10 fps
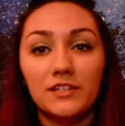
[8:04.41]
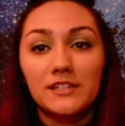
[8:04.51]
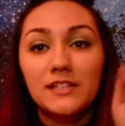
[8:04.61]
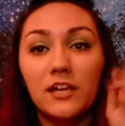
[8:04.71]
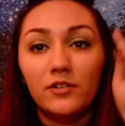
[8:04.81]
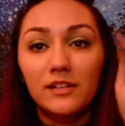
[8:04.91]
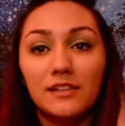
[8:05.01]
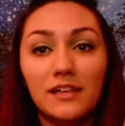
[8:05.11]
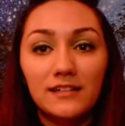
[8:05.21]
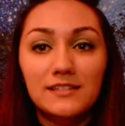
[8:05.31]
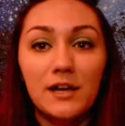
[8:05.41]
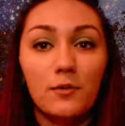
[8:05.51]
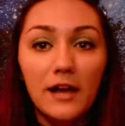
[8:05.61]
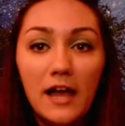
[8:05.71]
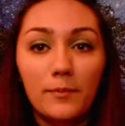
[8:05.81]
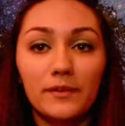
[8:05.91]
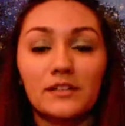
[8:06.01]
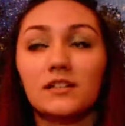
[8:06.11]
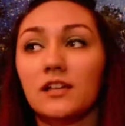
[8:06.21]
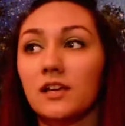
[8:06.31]
scary things that were happening to
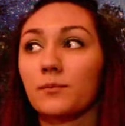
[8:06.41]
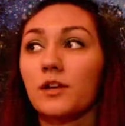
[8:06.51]
them,